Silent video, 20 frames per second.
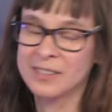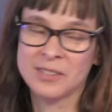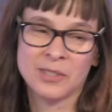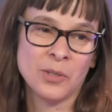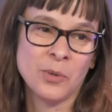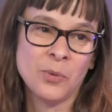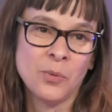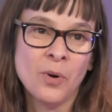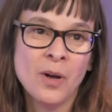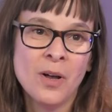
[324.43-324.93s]

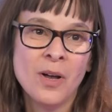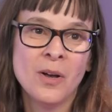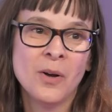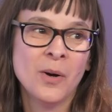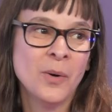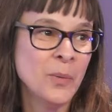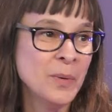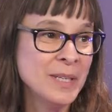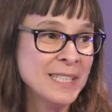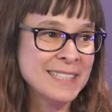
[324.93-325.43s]
So
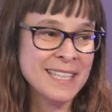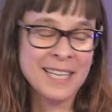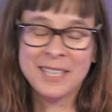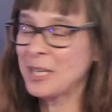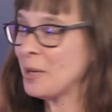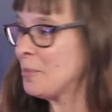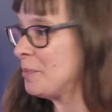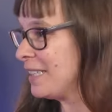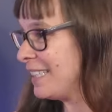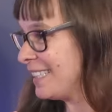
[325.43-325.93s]
we set
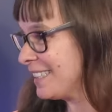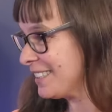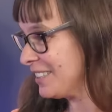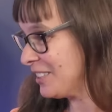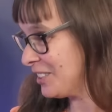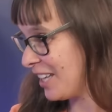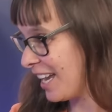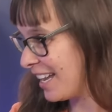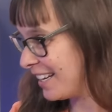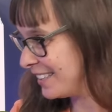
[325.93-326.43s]
yeah. up a little
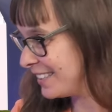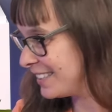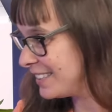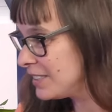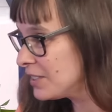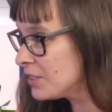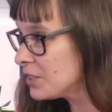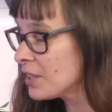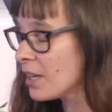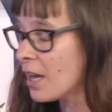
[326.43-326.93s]

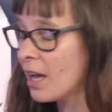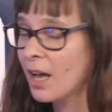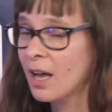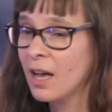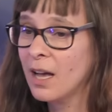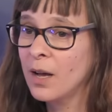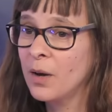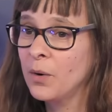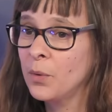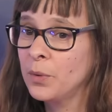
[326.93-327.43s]
challenge, oh,
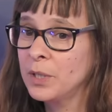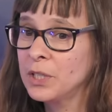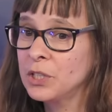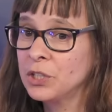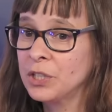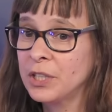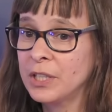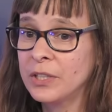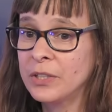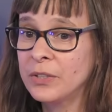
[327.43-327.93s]
wow. uh,
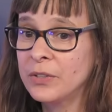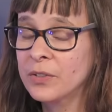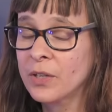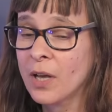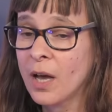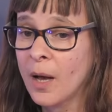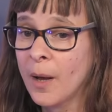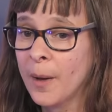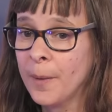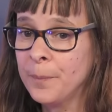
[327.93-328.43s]
which is
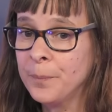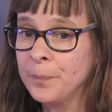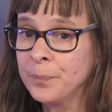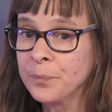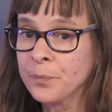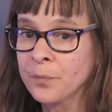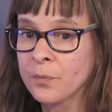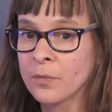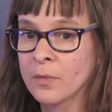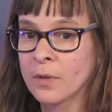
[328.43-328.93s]
um,
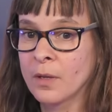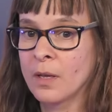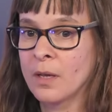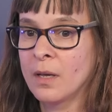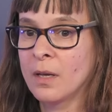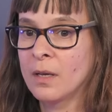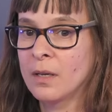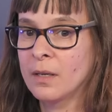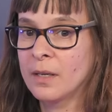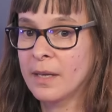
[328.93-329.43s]

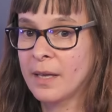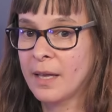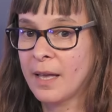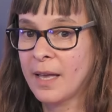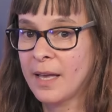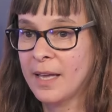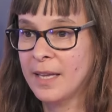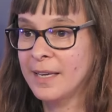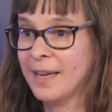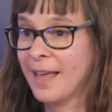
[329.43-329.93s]

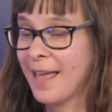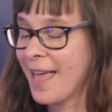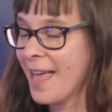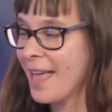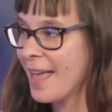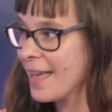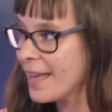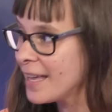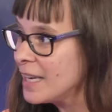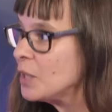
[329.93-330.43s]
can
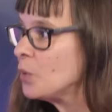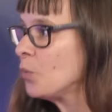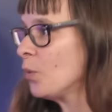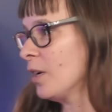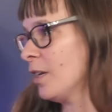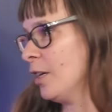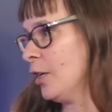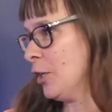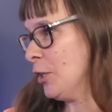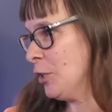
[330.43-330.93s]

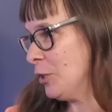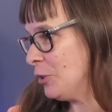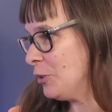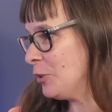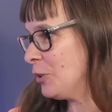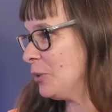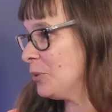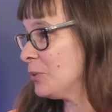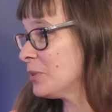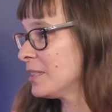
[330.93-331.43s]
anyone learn
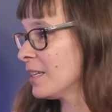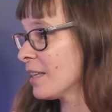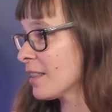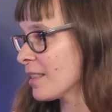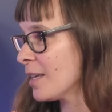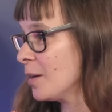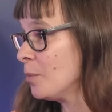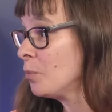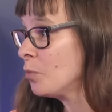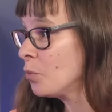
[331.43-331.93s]
to use the
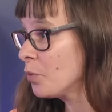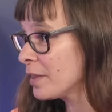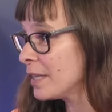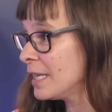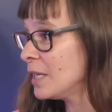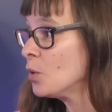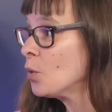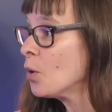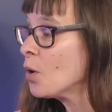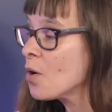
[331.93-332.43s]
thumb
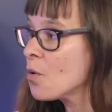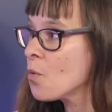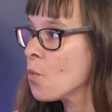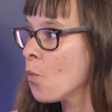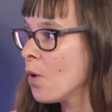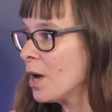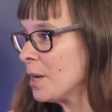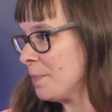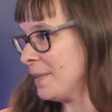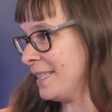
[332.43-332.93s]
within
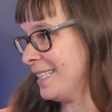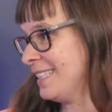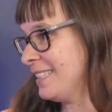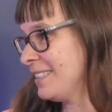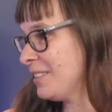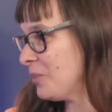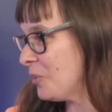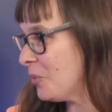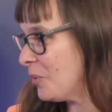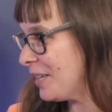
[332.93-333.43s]
one
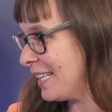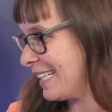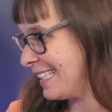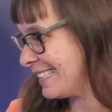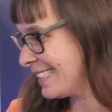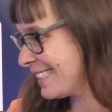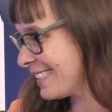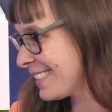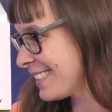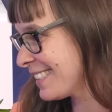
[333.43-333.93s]
minute or
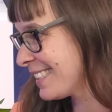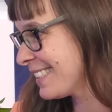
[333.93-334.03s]
less.